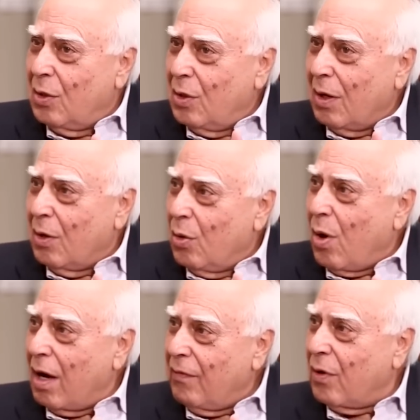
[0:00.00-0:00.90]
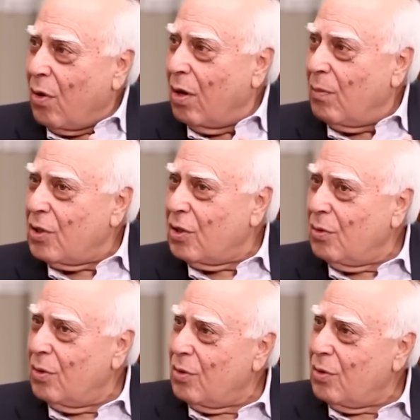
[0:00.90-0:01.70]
go on for almost two